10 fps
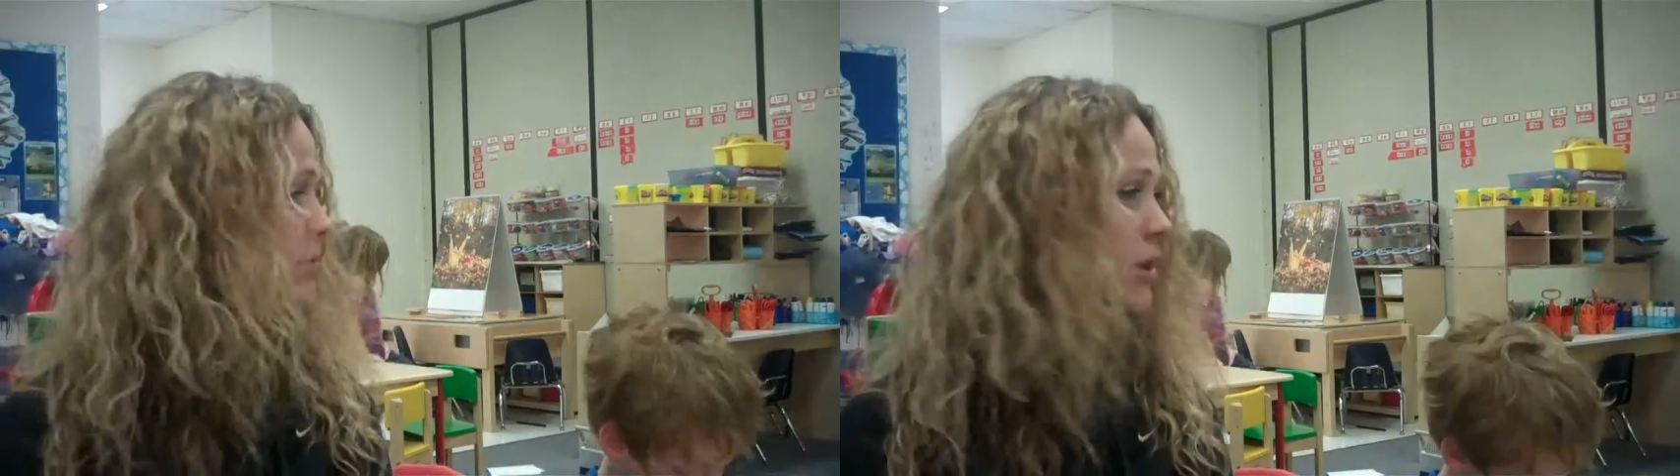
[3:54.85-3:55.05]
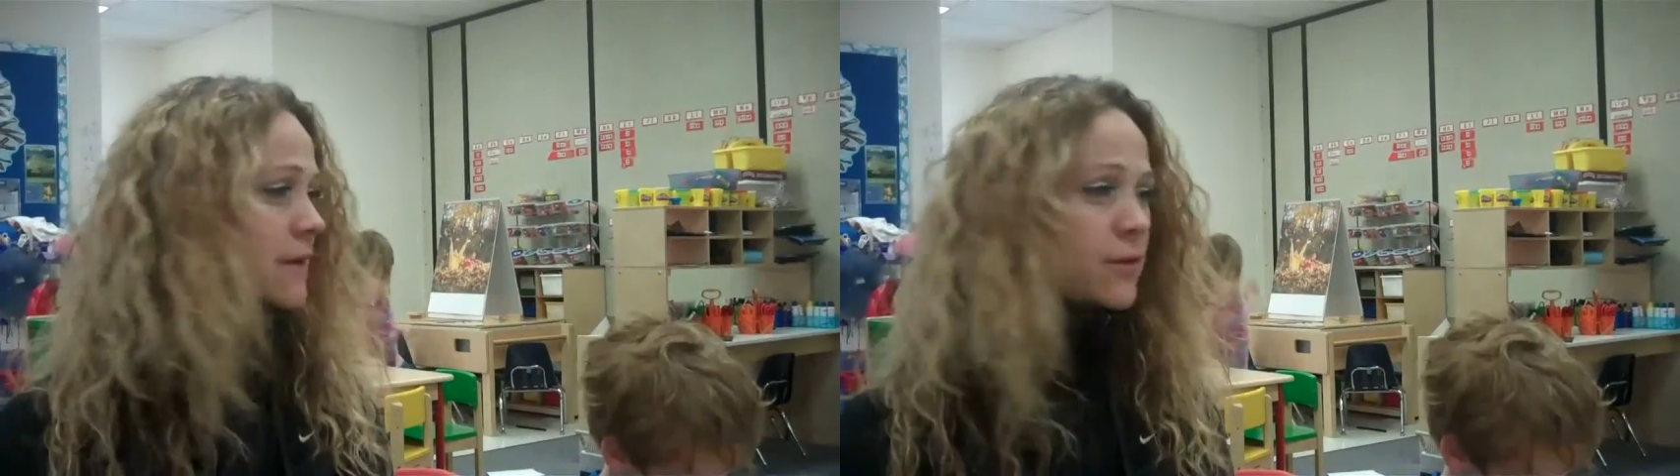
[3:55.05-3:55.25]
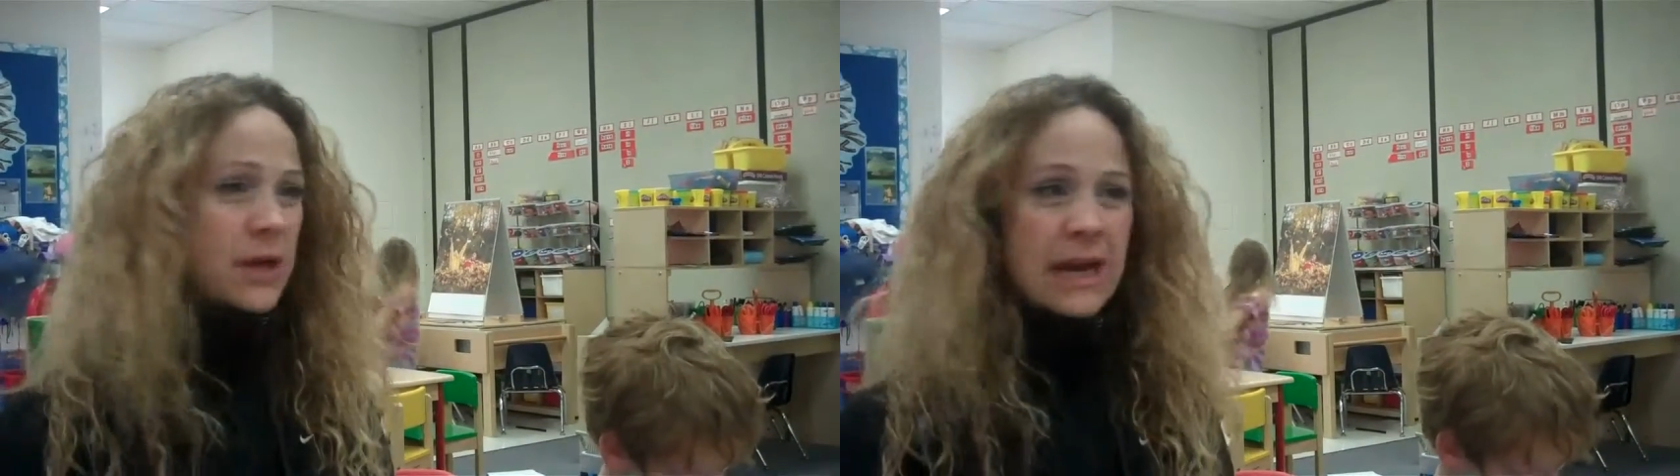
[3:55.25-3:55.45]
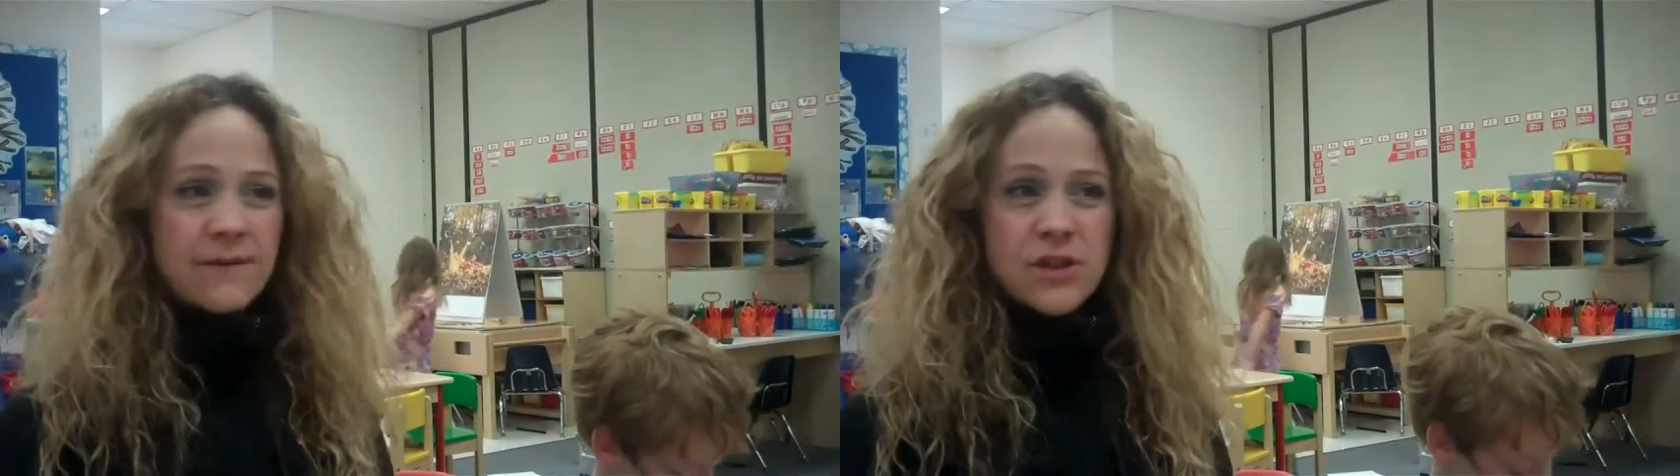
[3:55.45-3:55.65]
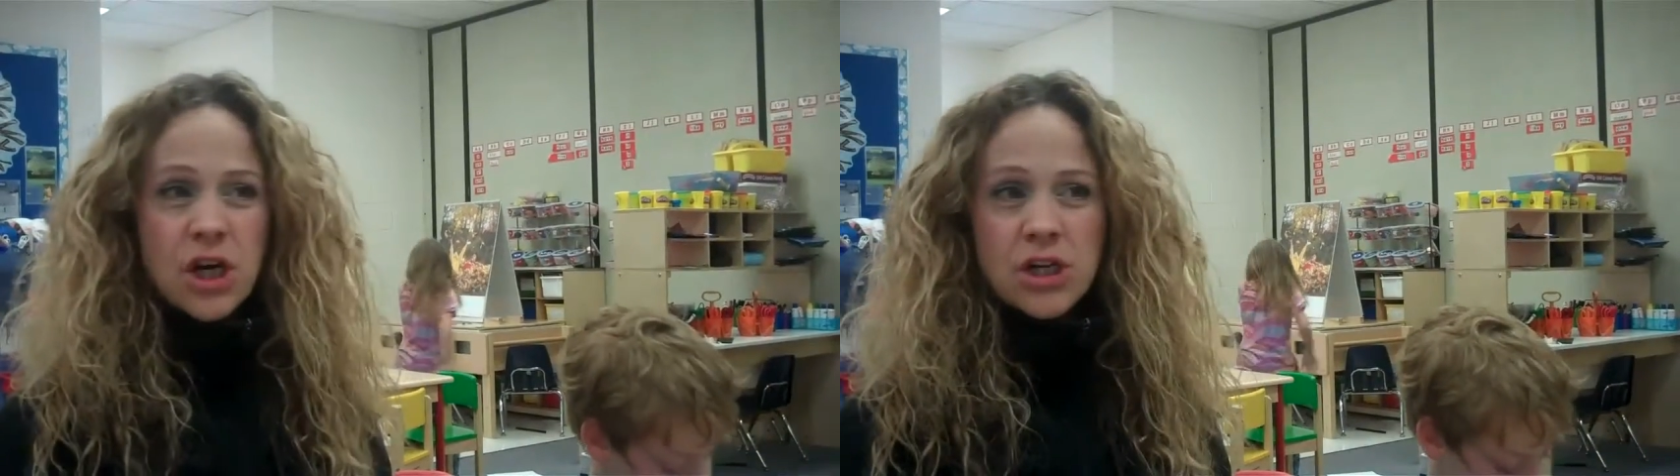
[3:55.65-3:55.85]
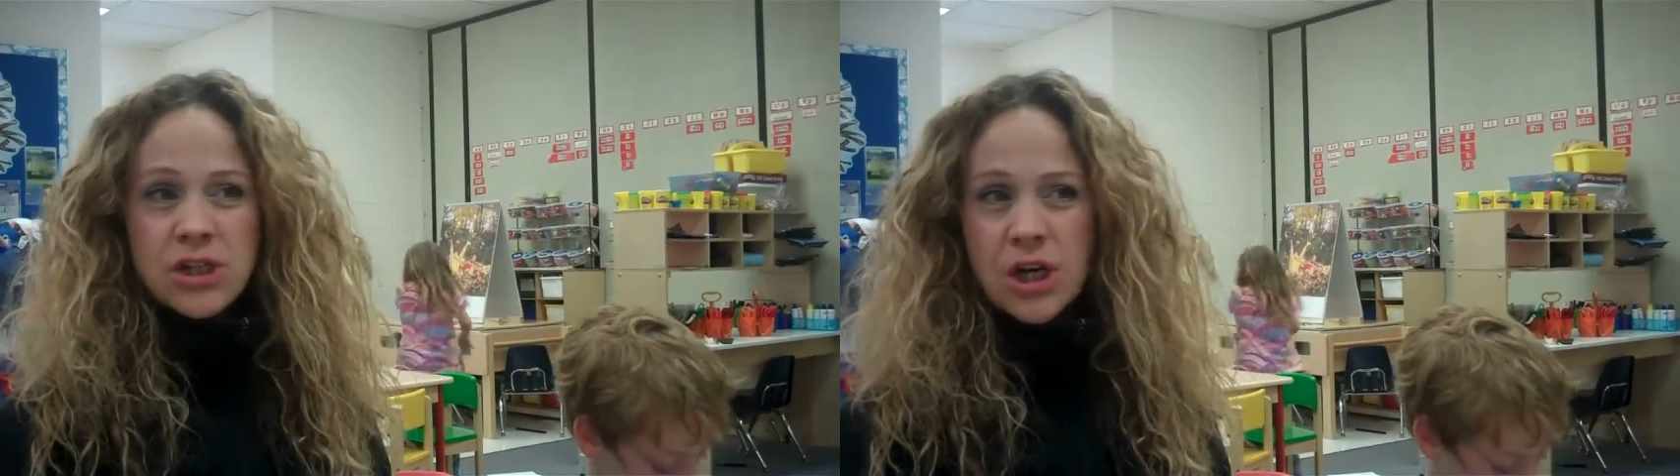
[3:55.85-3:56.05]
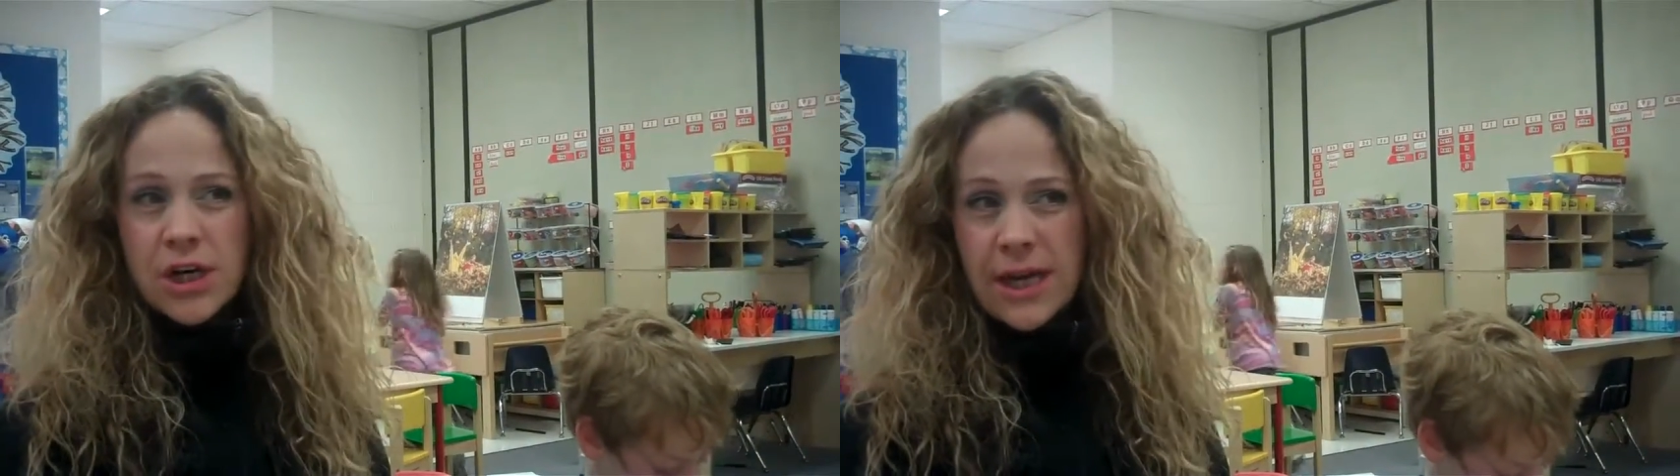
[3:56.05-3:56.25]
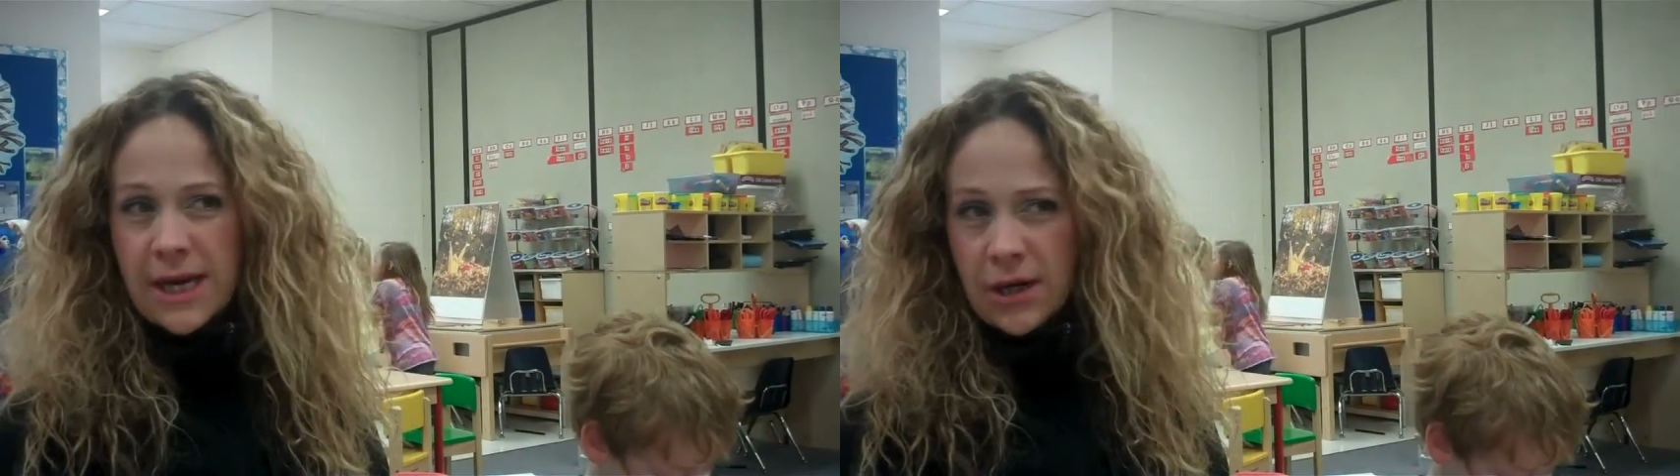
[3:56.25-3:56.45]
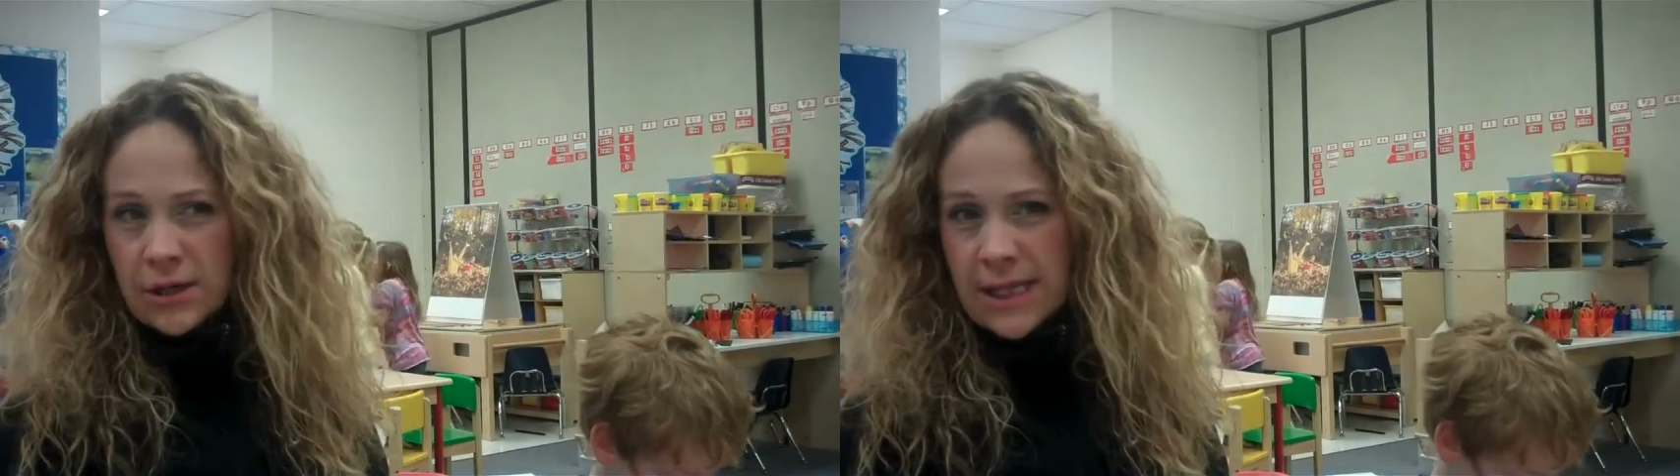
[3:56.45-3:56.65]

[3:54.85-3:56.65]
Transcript: Ruoff would have dark hair